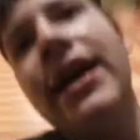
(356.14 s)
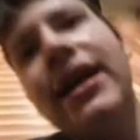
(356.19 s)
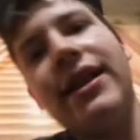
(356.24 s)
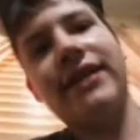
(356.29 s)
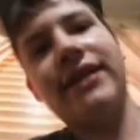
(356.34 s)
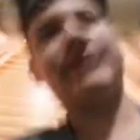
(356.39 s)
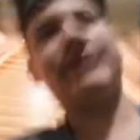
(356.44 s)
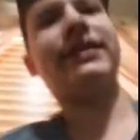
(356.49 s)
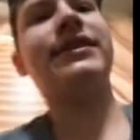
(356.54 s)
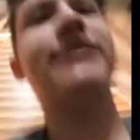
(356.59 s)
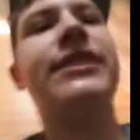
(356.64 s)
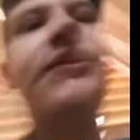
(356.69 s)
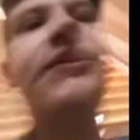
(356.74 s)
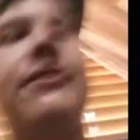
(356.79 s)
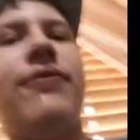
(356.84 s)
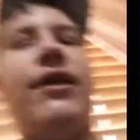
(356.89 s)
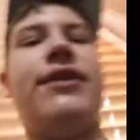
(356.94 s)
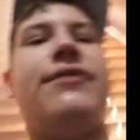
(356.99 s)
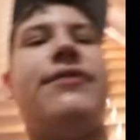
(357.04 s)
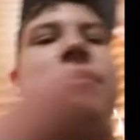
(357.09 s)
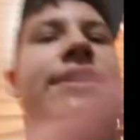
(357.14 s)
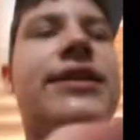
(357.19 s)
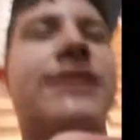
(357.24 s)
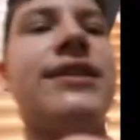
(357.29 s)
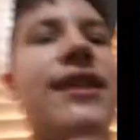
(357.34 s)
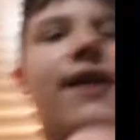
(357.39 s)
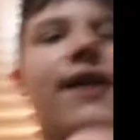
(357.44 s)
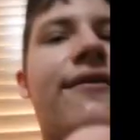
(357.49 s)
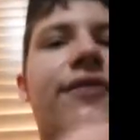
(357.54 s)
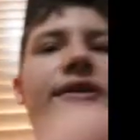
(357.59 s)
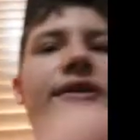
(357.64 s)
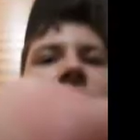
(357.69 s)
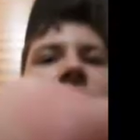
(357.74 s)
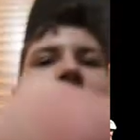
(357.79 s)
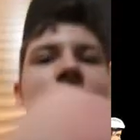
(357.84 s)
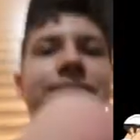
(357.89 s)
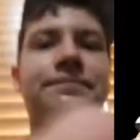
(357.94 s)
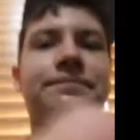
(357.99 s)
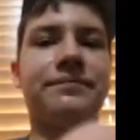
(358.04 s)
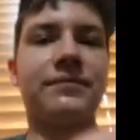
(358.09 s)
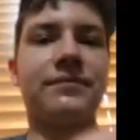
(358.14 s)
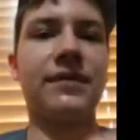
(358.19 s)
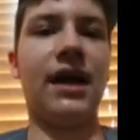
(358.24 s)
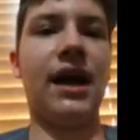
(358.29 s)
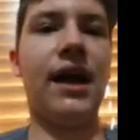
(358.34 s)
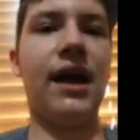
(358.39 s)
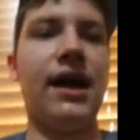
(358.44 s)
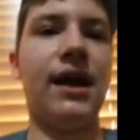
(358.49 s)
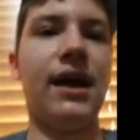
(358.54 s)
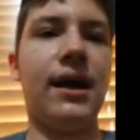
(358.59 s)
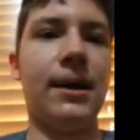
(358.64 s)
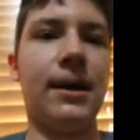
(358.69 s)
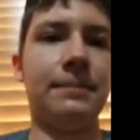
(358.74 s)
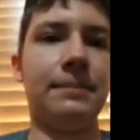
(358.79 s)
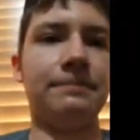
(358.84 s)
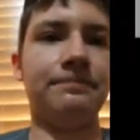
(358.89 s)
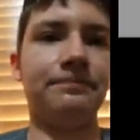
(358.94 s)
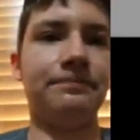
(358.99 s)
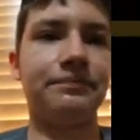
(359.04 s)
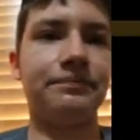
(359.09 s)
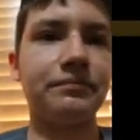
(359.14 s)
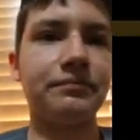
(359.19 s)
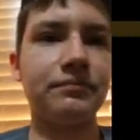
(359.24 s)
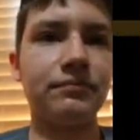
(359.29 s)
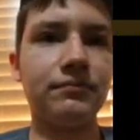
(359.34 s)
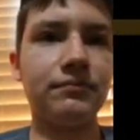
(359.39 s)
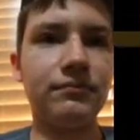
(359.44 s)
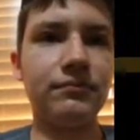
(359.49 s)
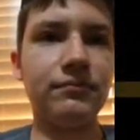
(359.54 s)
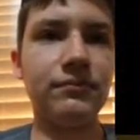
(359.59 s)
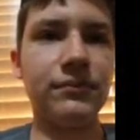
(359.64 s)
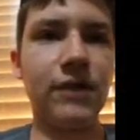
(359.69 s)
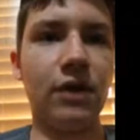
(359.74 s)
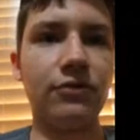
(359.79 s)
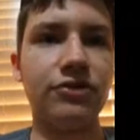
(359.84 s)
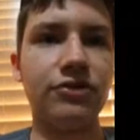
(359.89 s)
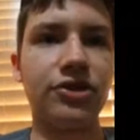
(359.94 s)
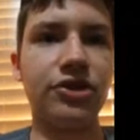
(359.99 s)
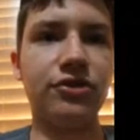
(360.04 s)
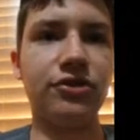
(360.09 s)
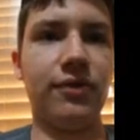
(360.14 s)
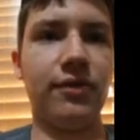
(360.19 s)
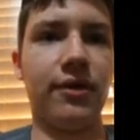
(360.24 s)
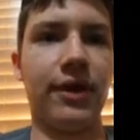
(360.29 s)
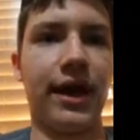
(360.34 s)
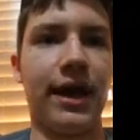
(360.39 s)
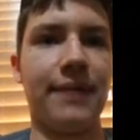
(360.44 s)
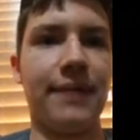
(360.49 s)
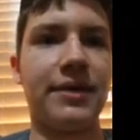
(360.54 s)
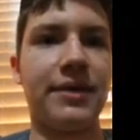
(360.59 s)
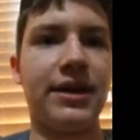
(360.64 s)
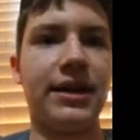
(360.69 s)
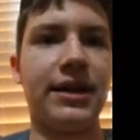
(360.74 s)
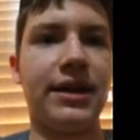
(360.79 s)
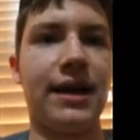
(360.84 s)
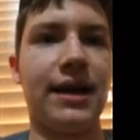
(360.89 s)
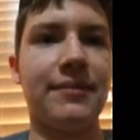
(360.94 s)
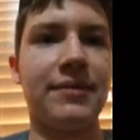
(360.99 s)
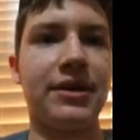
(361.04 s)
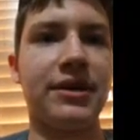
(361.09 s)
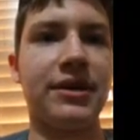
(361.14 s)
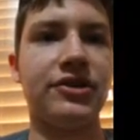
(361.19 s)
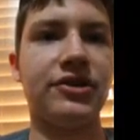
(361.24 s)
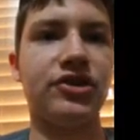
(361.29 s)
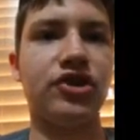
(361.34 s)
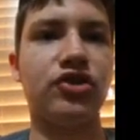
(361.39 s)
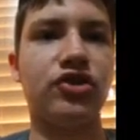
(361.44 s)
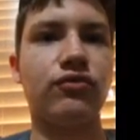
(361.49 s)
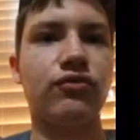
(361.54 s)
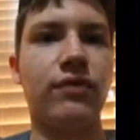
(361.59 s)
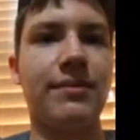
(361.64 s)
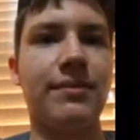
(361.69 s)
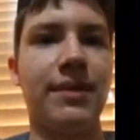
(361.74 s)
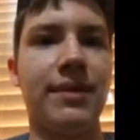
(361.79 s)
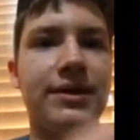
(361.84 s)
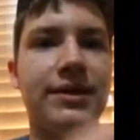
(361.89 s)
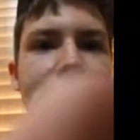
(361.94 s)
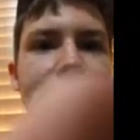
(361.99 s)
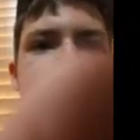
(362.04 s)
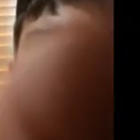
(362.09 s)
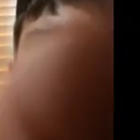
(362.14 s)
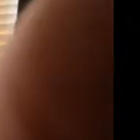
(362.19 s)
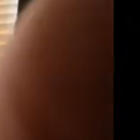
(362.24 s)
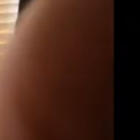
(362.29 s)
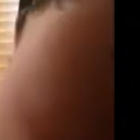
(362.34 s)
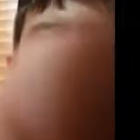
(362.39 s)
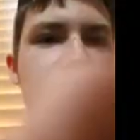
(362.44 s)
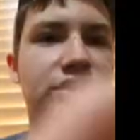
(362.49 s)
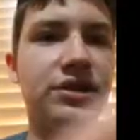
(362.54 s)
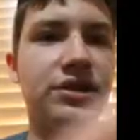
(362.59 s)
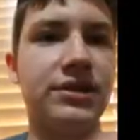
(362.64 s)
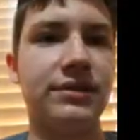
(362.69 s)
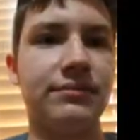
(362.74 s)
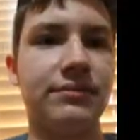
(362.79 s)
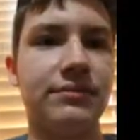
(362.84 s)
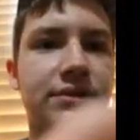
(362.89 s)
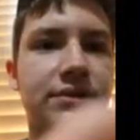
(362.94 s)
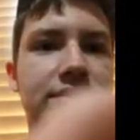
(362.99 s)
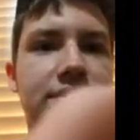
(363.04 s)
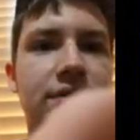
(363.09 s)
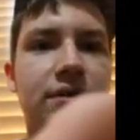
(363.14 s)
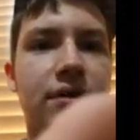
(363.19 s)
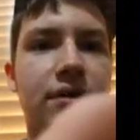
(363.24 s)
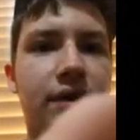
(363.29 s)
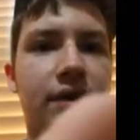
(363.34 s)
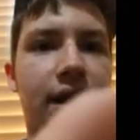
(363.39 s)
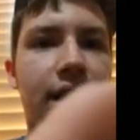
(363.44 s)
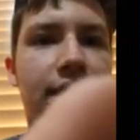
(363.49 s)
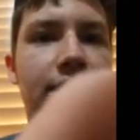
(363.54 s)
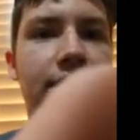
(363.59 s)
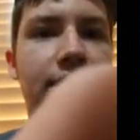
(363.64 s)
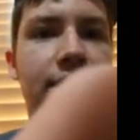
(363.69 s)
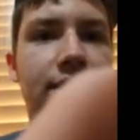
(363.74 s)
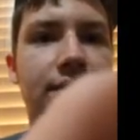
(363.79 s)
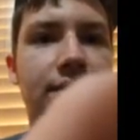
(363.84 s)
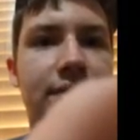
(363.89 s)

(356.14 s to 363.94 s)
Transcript: let's continue on with this level. Um, oh, shoot, okay, I'm getting, I'm getting destroyed by these things. Jesus. Okay, here we